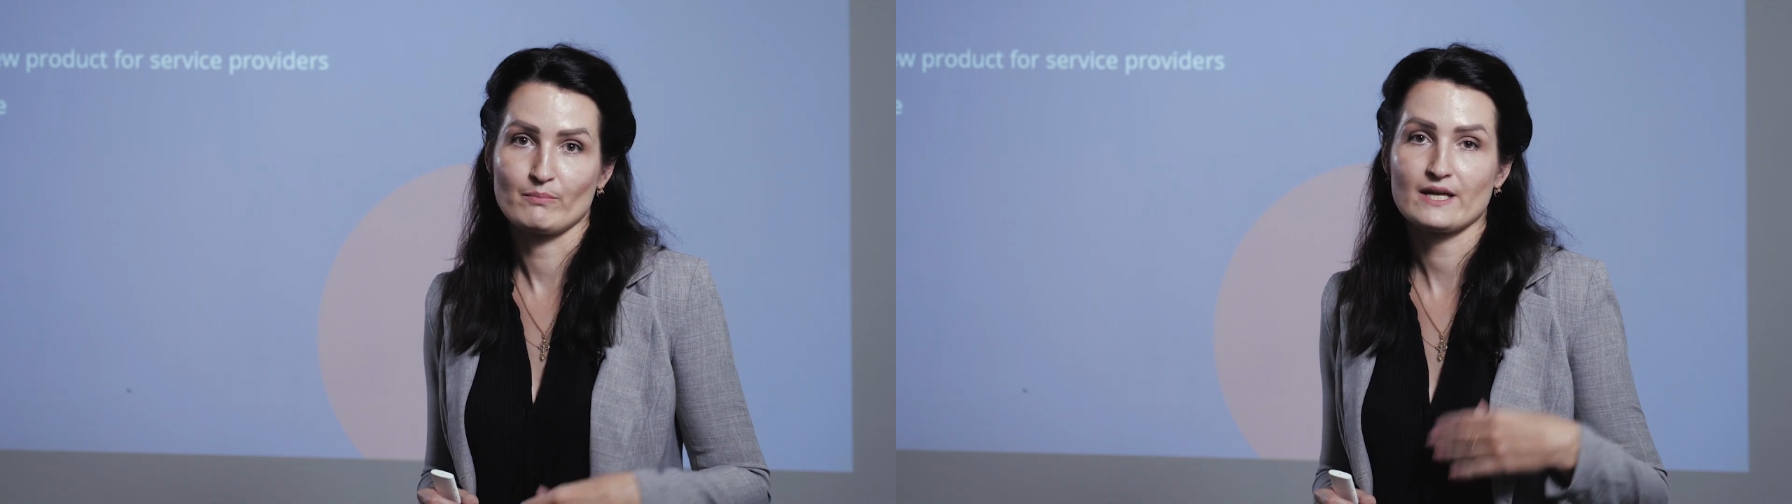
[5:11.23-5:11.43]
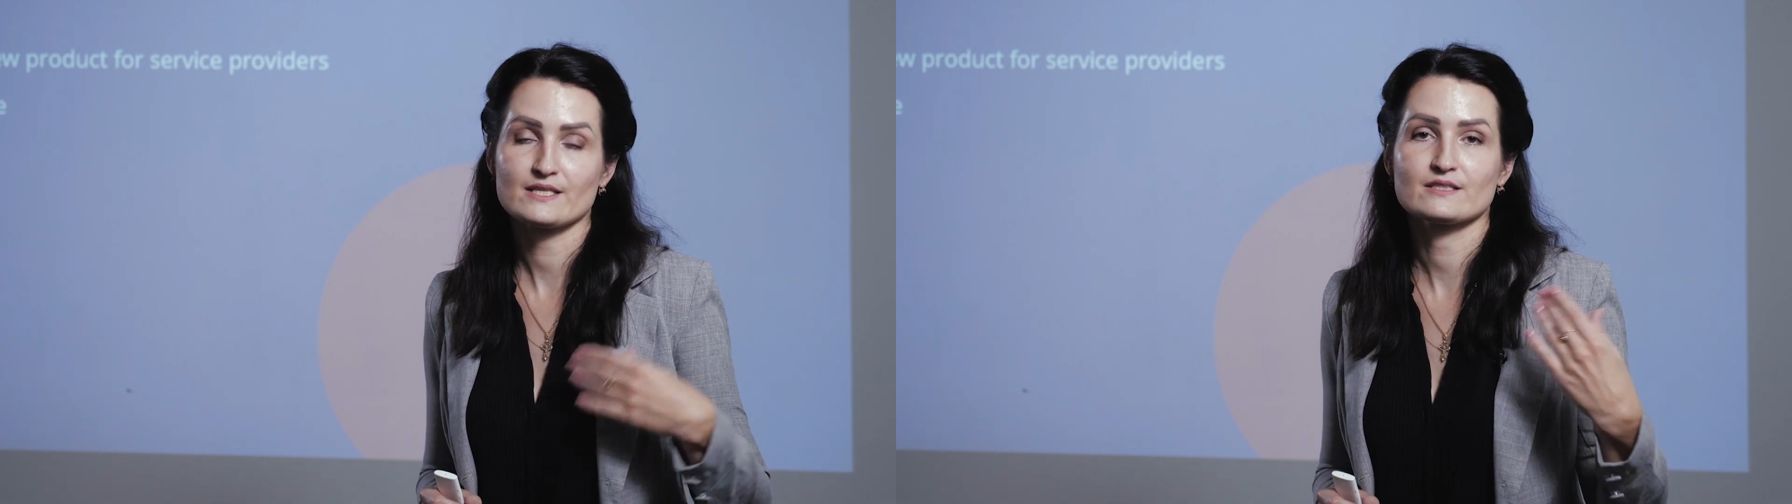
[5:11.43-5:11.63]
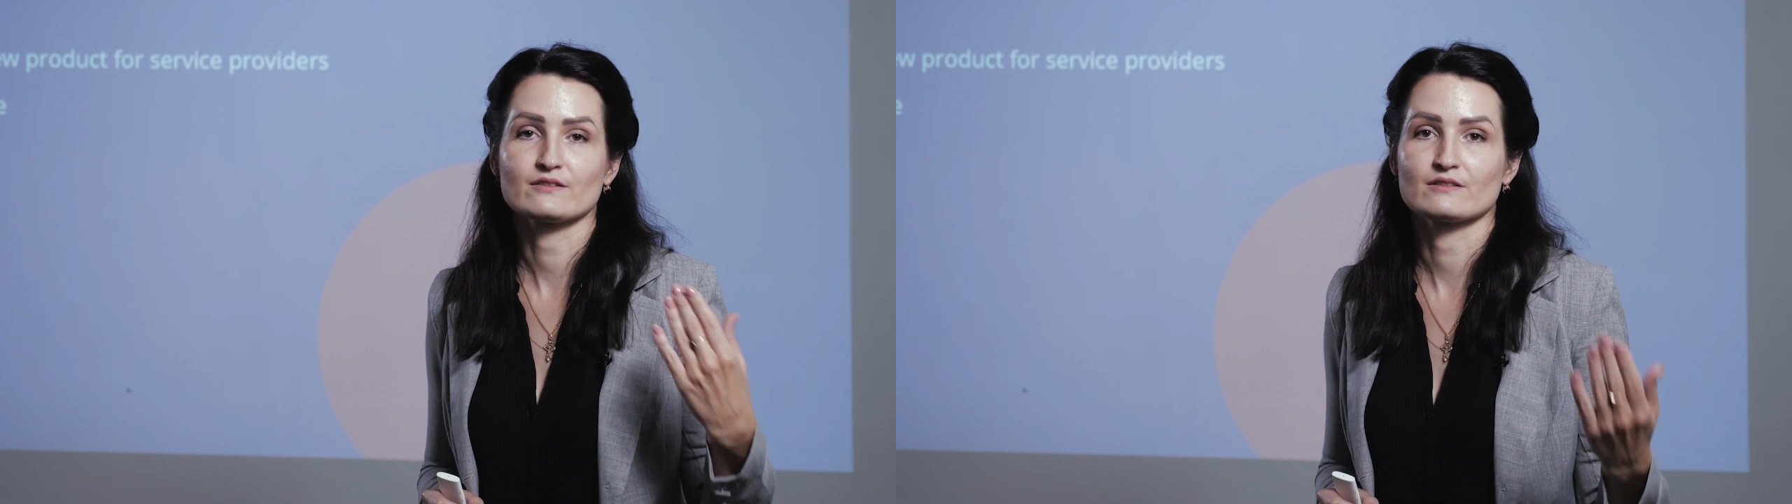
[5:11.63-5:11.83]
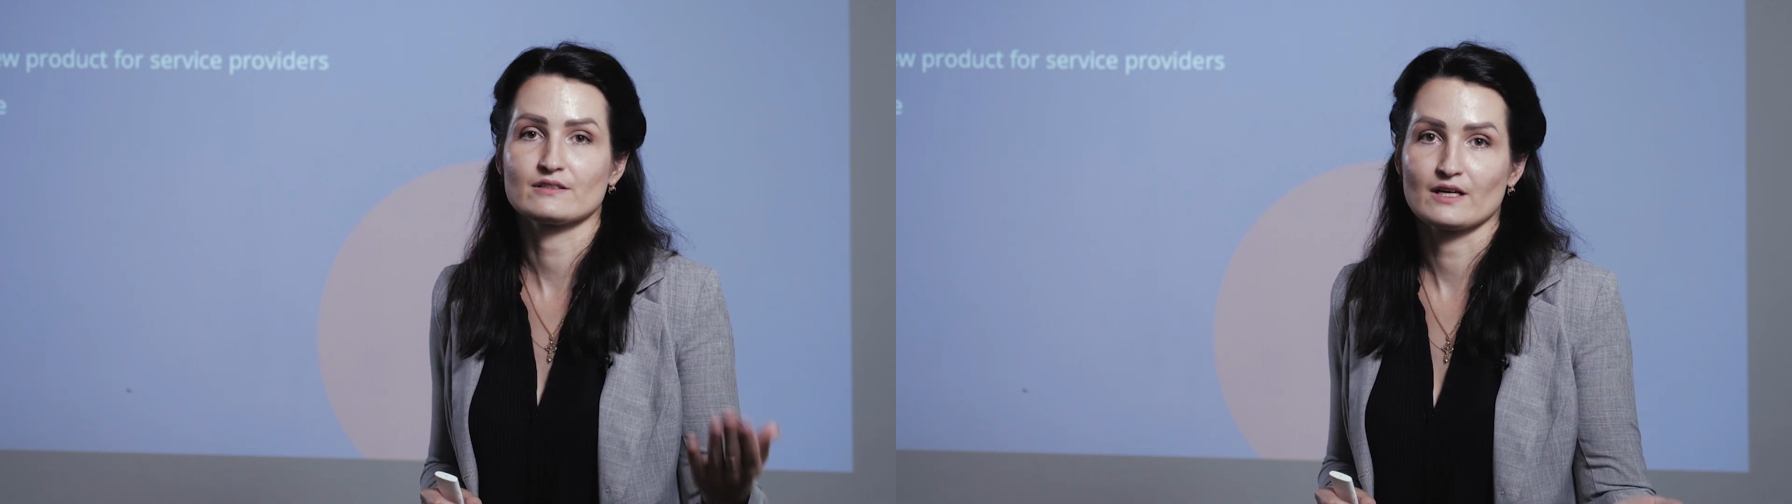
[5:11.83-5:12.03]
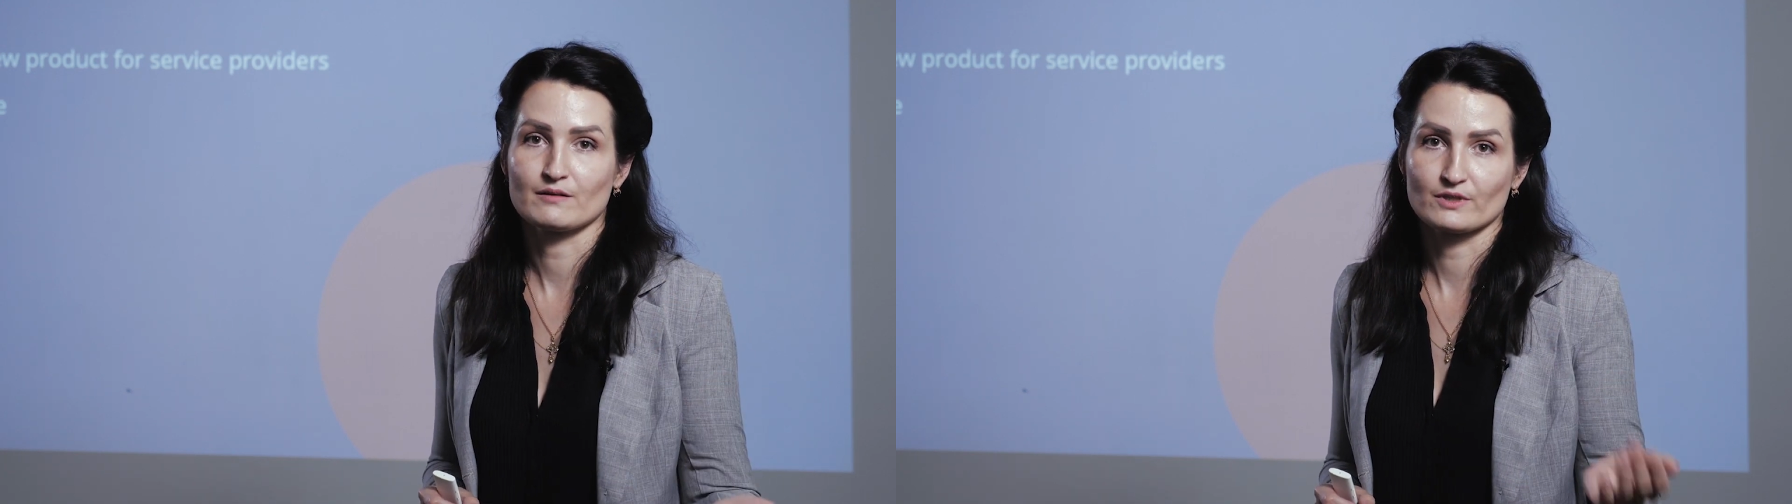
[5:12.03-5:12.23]
based on
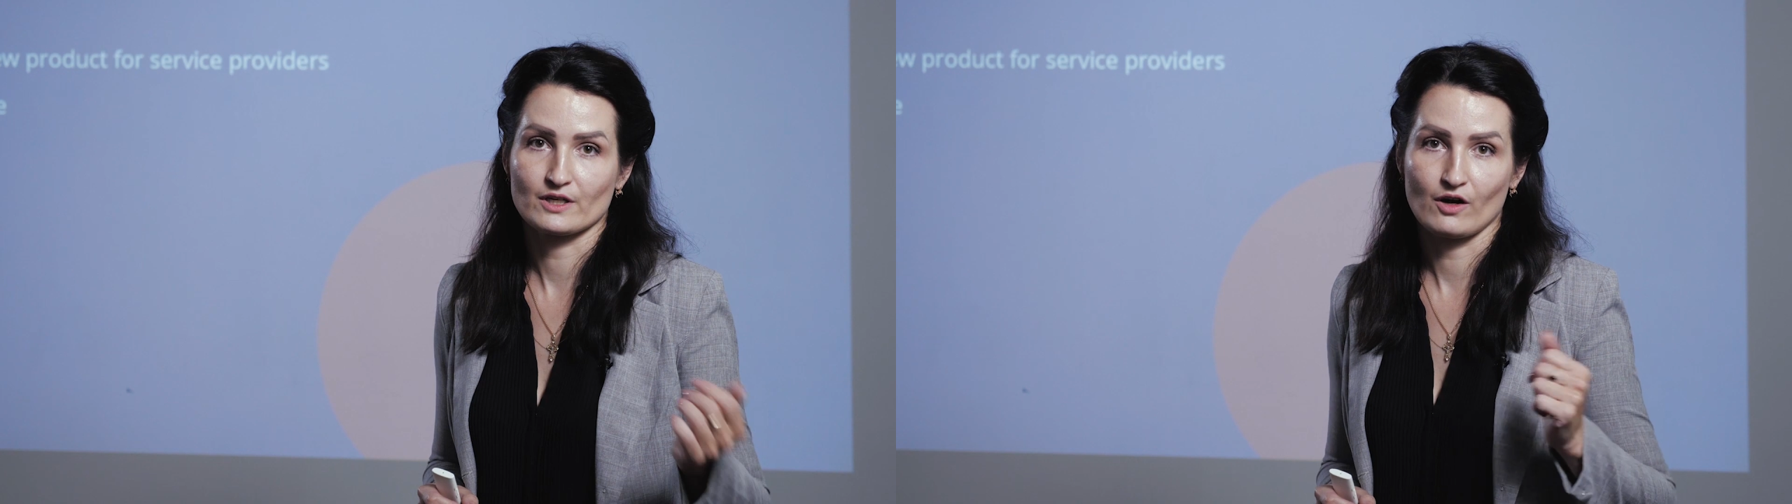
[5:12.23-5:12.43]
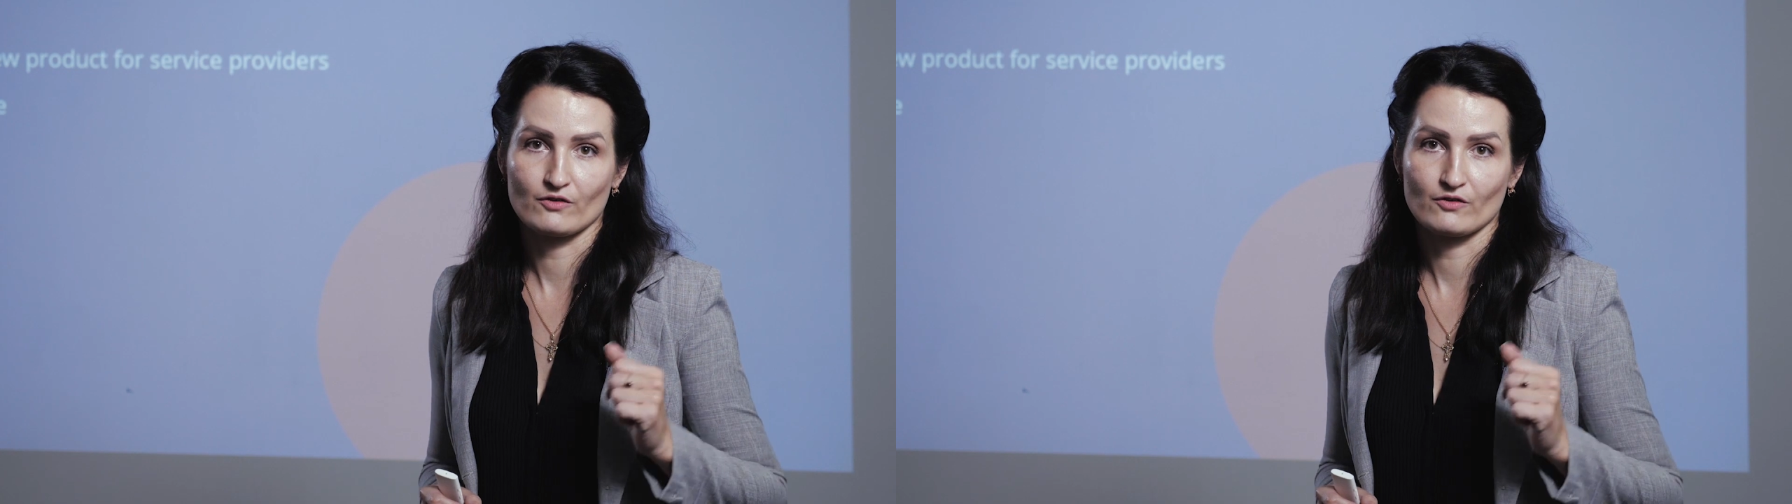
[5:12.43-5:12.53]
the number